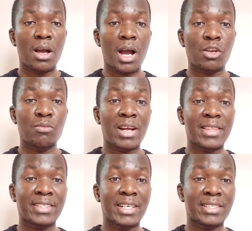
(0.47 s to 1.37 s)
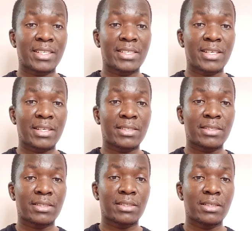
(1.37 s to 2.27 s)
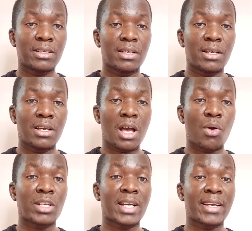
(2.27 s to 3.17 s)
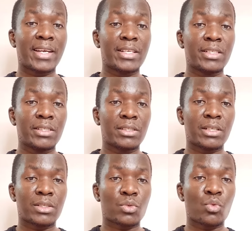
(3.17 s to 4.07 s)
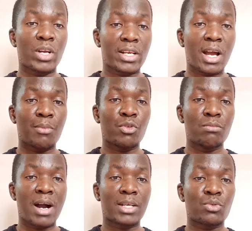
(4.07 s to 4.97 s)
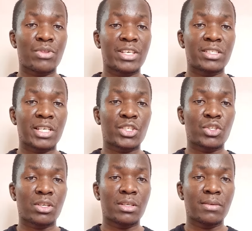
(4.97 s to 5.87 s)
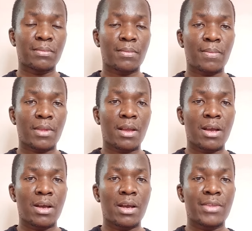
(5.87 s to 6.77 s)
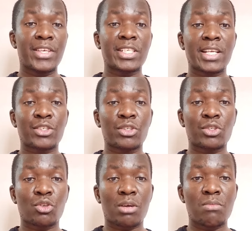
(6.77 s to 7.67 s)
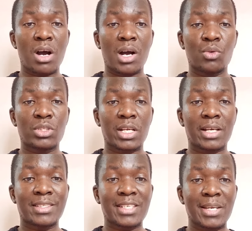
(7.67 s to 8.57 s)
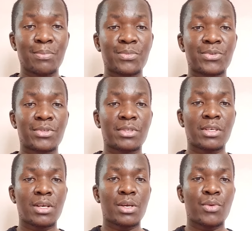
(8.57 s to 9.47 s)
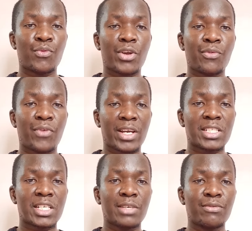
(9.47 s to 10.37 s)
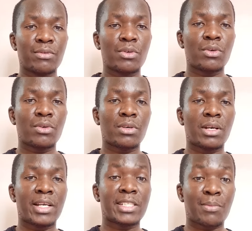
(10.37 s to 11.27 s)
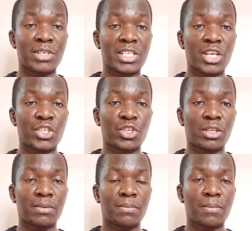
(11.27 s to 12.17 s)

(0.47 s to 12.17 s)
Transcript: Hello, brothers and sisters. I want again to welcome you back to this session. This lesson is all about tips for effective interpretation.